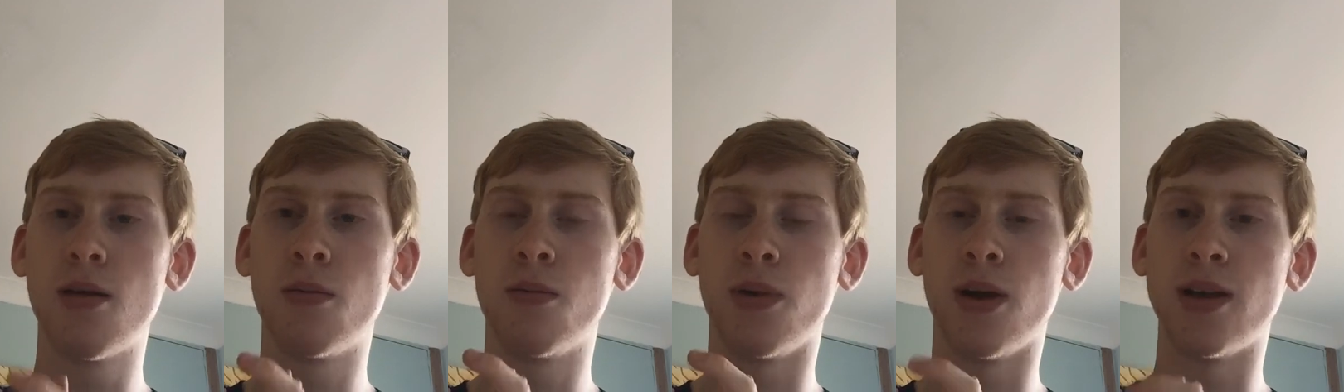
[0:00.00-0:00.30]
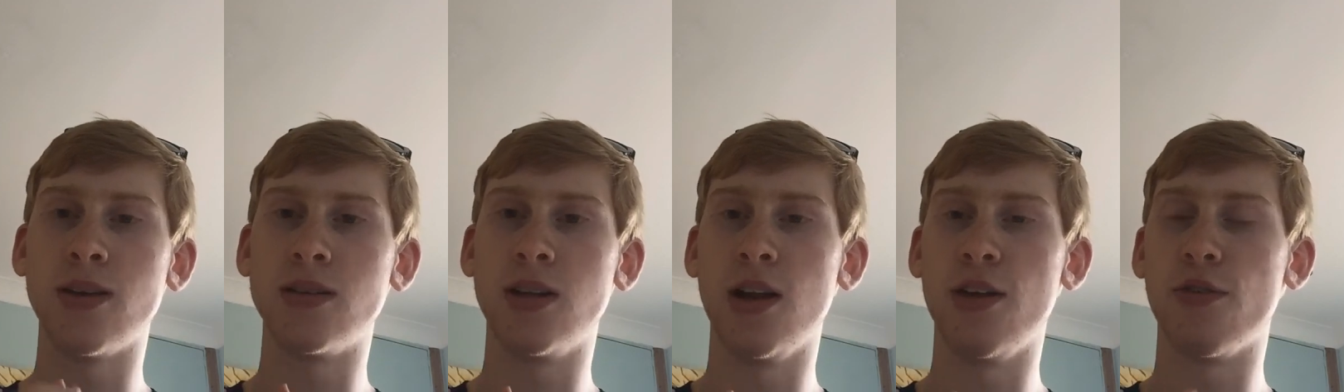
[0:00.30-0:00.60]

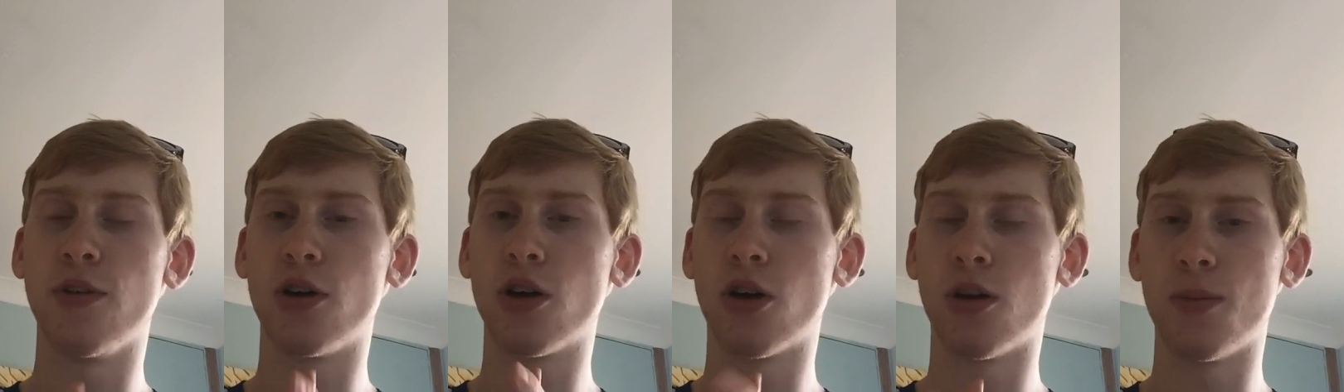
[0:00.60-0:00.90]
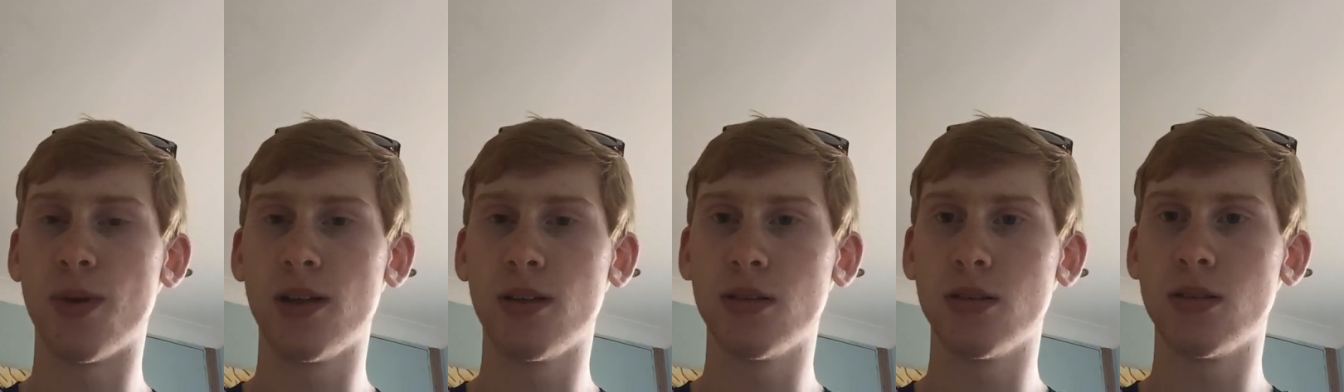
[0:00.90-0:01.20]
please leave a
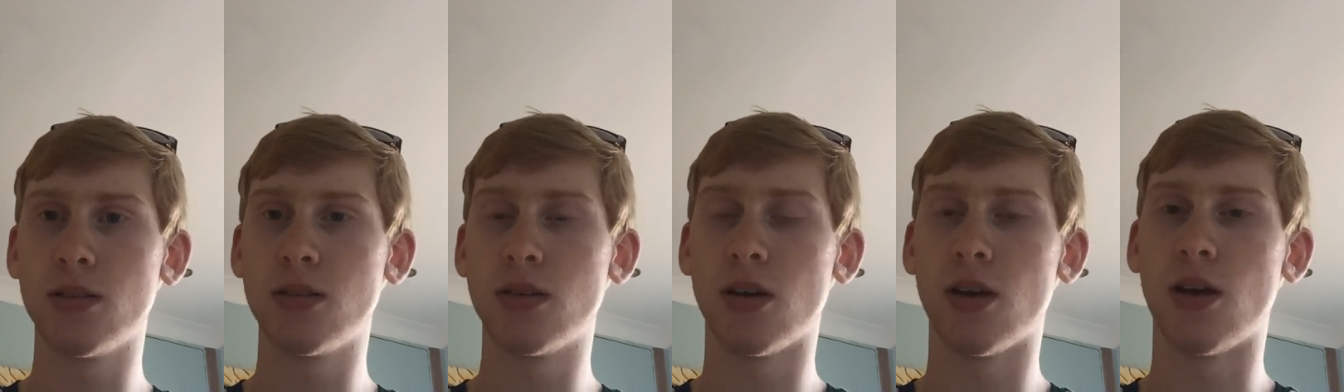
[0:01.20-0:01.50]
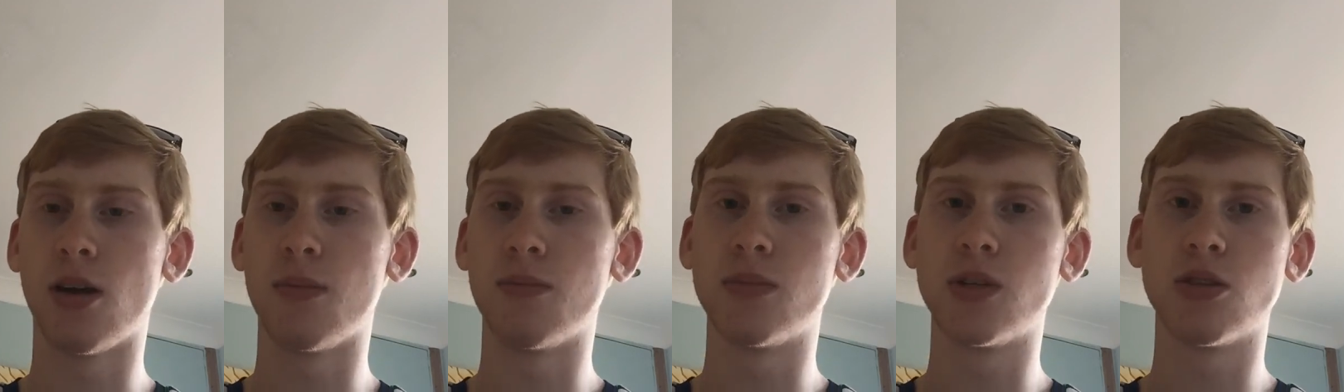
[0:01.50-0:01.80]
comment,
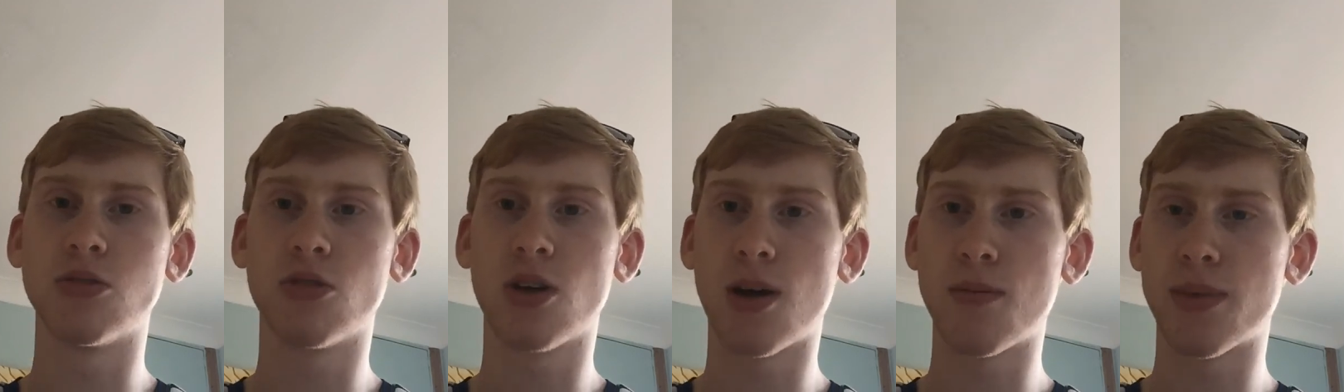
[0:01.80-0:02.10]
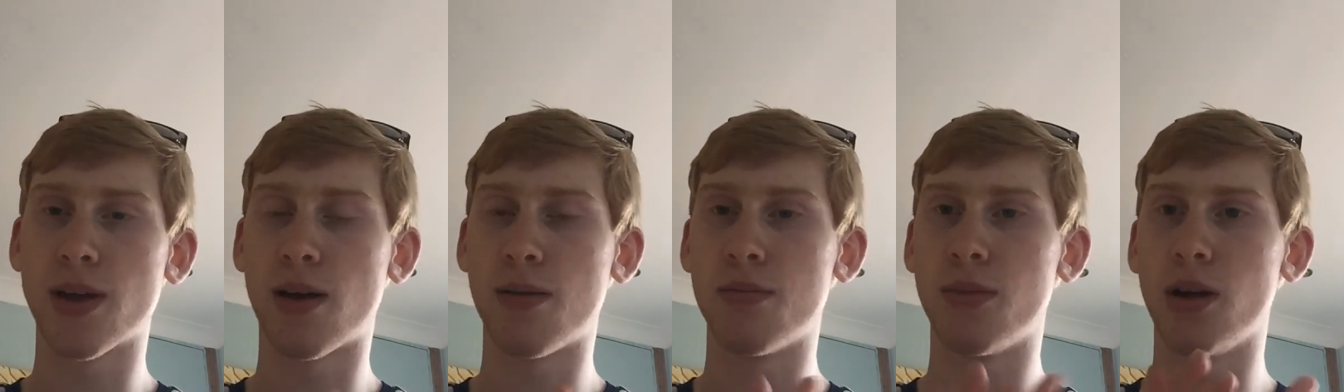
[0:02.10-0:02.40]
subscribe
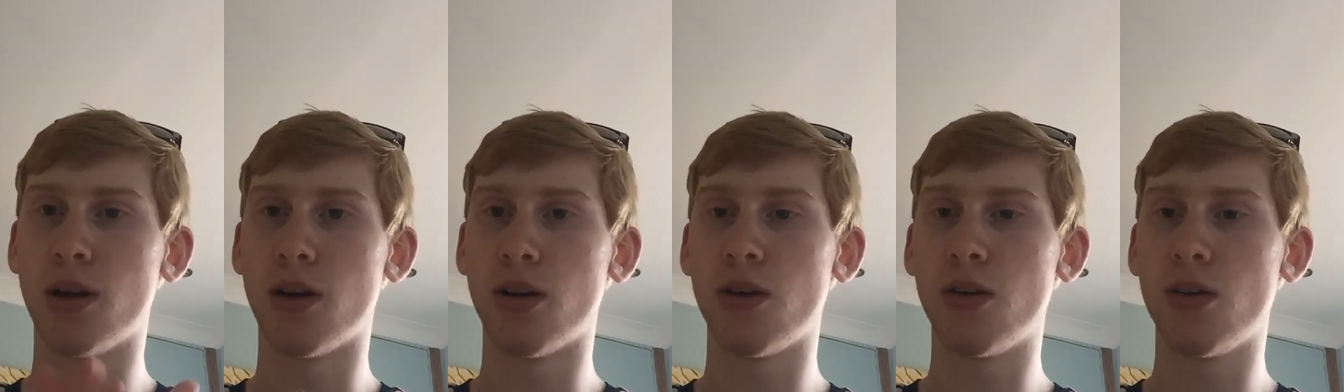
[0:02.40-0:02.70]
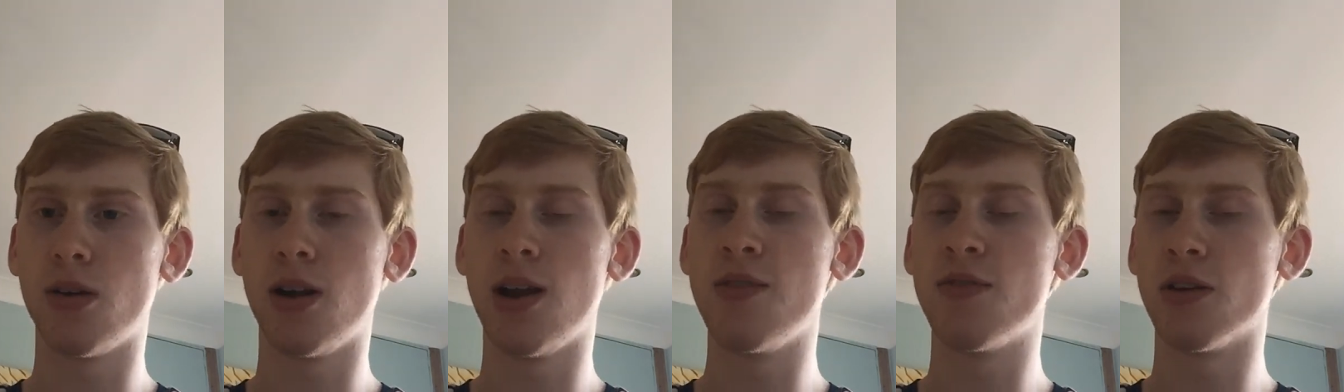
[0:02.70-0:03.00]
down below,
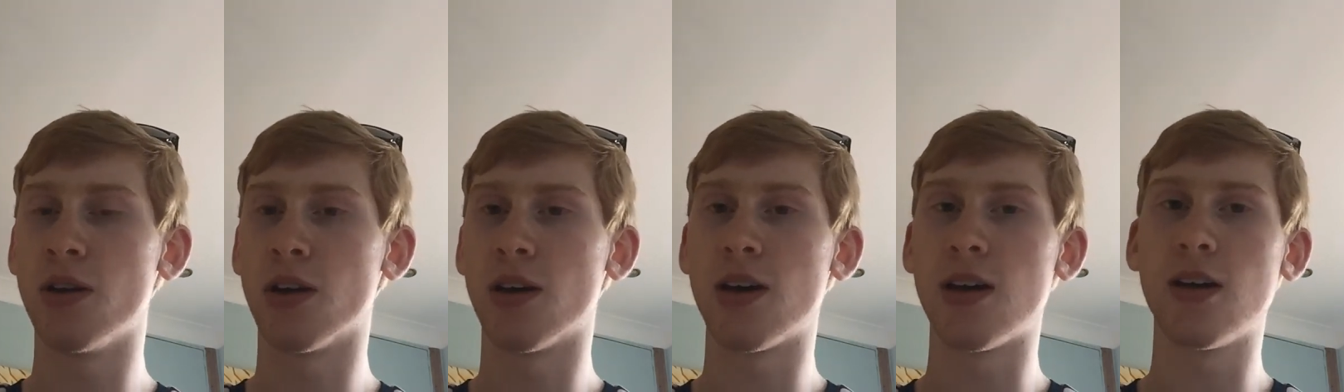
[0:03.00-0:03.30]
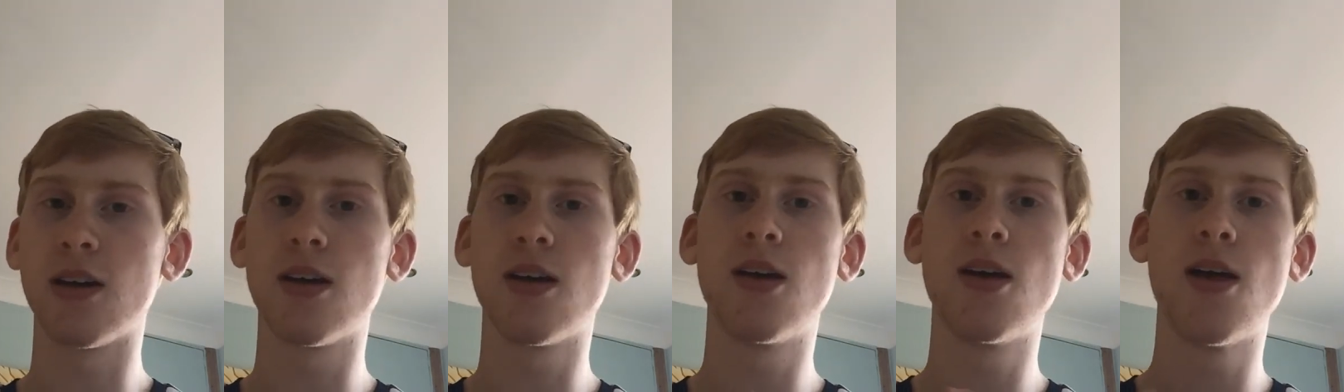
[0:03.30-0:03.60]
leave a
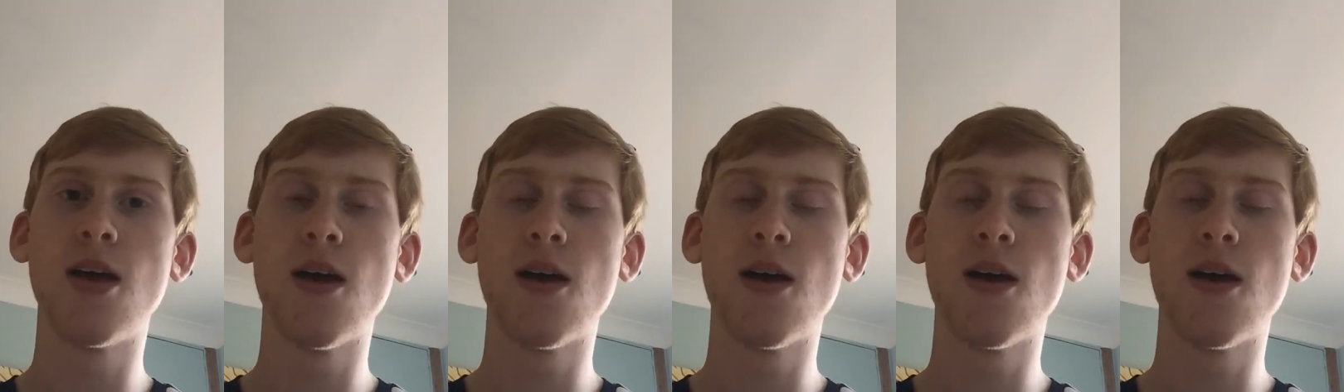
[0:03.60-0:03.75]
like,